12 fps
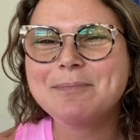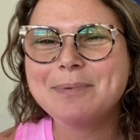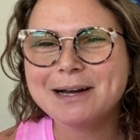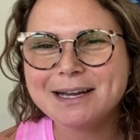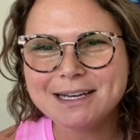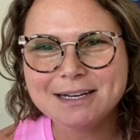
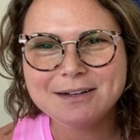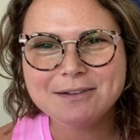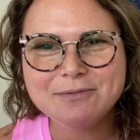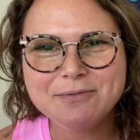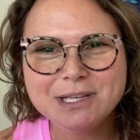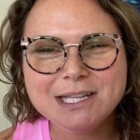But
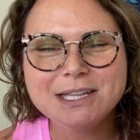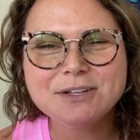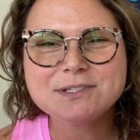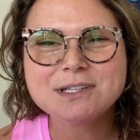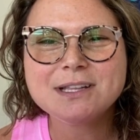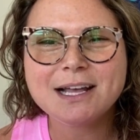really,
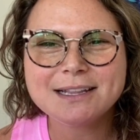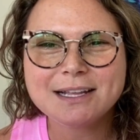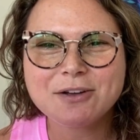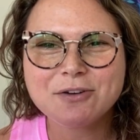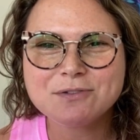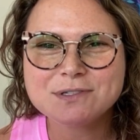there's a lot
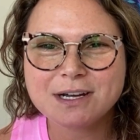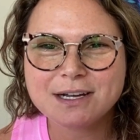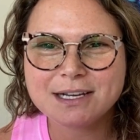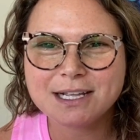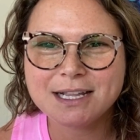that goes on